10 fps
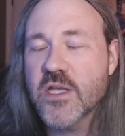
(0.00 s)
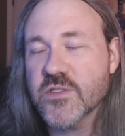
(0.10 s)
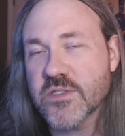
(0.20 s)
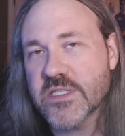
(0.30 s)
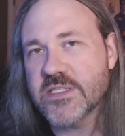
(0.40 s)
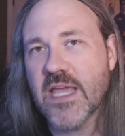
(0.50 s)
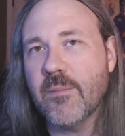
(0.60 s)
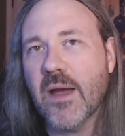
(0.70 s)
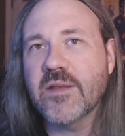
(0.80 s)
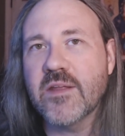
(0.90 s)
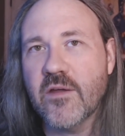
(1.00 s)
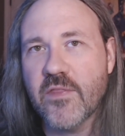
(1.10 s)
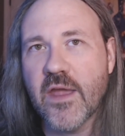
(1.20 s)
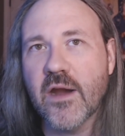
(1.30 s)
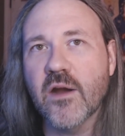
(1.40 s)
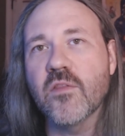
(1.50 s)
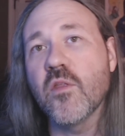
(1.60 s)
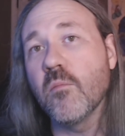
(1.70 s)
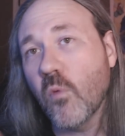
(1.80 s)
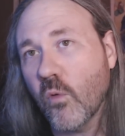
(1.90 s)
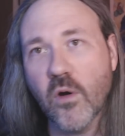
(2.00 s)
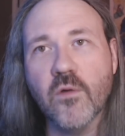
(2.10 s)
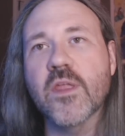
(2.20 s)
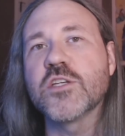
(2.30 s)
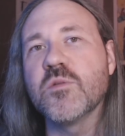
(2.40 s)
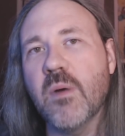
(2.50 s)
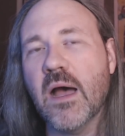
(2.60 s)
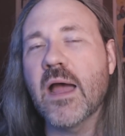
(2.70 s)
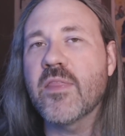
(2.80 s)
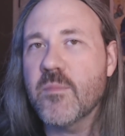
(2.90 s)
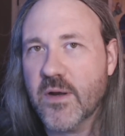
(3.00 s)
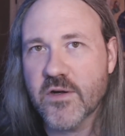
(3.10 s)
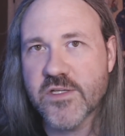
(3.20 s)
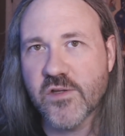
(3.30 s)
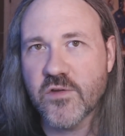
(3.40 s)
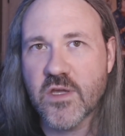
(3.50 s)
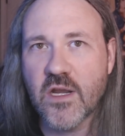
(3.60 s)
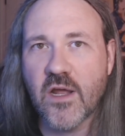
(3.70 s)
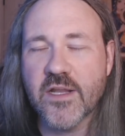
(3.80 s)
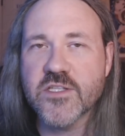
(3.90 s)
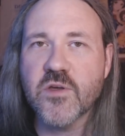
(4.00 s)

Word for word: So it's the same idea there. The more that you buy, the better deal you get on it.